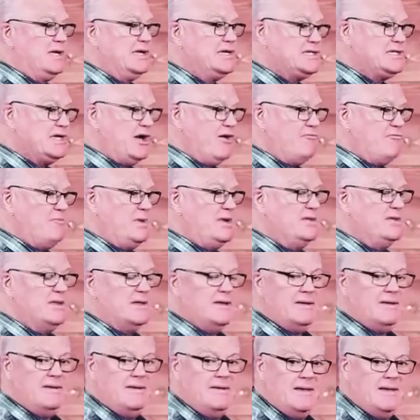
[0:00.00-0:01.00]
Liz and I have been
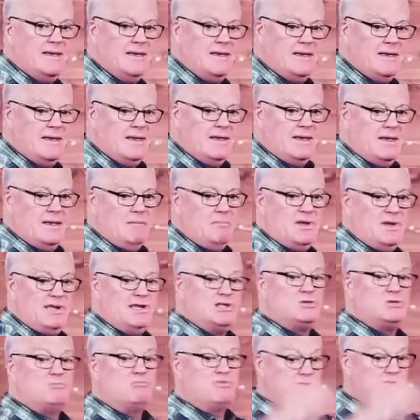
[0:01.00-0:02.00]
there, but
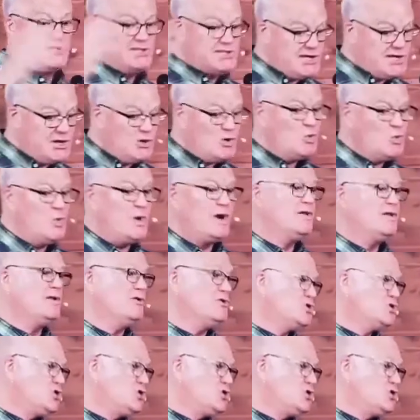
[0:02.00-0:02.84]
into Brazil, where the